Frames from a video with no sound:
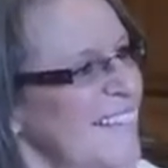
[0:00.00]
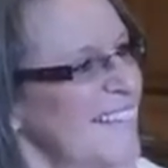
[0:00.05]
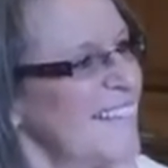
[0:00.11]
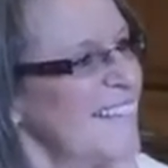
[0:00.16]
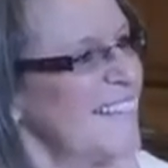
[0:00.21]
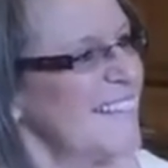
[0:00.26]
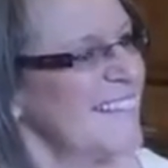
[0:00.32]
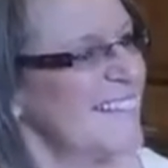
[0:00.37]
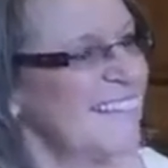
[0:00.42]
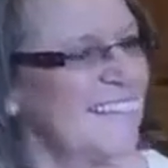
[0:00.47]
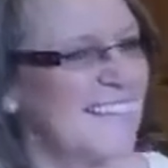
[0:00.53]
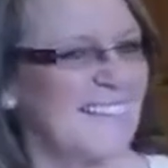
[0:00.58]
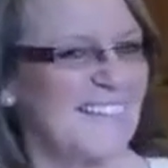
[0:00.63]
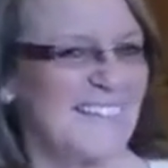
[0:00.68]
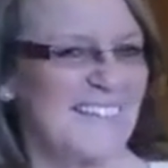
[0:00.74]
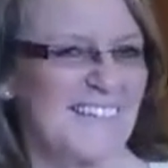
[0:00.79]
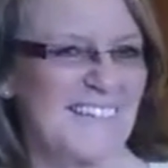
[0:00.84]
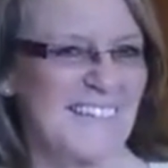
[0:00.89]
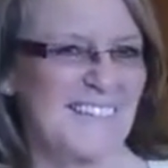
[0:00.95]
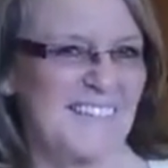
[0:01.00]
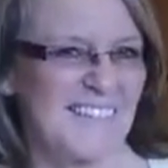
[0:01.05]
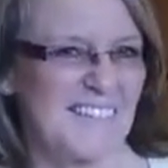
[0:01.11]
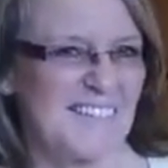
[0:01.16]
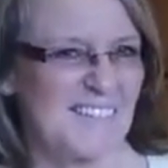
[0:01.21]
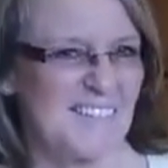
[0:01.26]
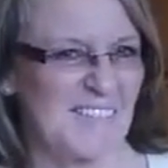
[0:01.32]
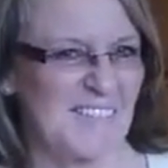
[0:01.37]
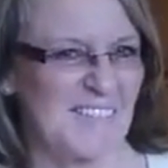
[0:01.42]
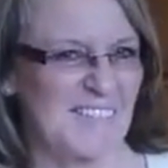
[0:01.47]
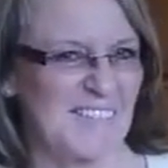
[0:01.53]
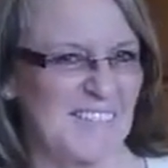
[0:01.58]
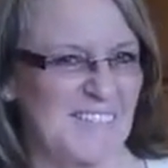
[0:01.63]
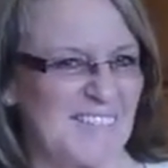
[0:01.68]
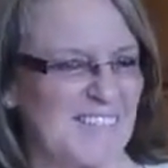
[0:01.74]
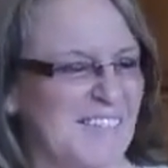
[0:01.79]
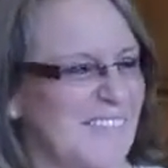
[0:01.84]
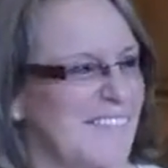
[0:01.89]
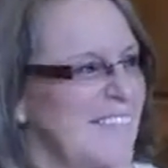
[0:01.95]

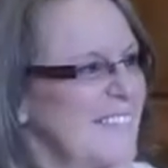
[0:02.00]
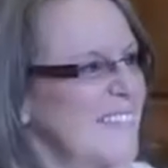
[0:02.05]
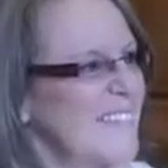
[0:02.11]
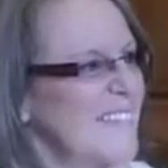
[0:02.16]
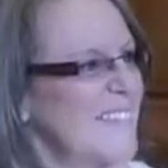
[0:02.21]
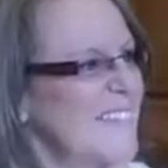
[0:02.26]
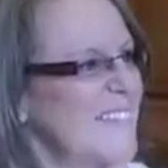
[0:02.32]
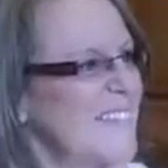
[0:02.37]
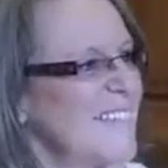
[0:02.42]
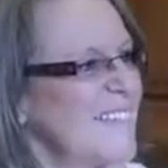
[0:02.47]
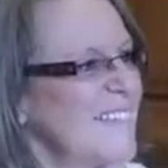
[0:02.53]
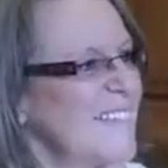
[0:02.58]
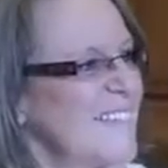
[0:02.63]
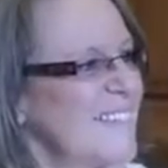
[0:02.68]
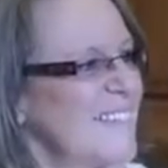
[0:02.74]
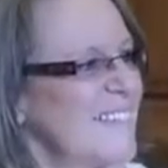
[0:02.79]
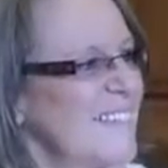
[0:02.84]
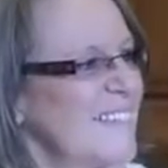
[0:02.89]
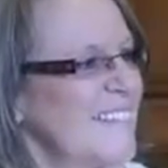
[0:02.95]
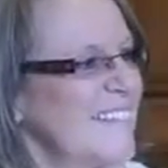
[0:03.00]
No words are spoken by the person on screen.